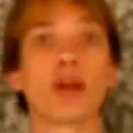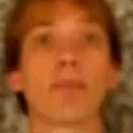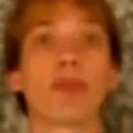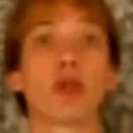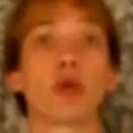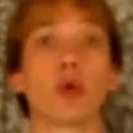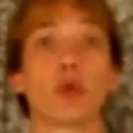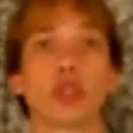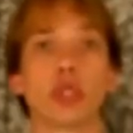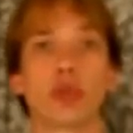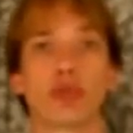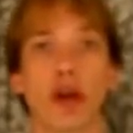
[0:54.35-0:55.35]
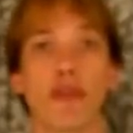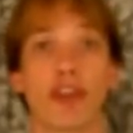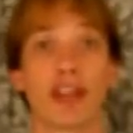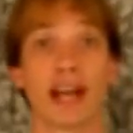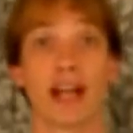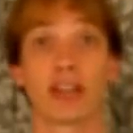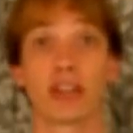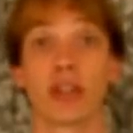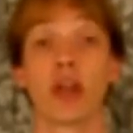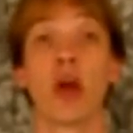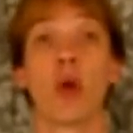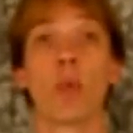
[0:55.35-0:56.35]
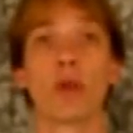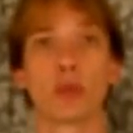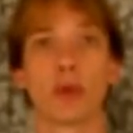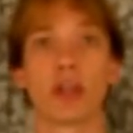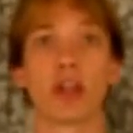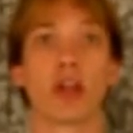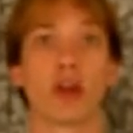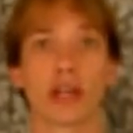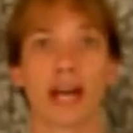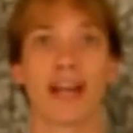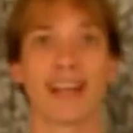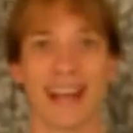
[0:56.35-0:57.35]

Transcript: something called eutrophication, which we're going to look at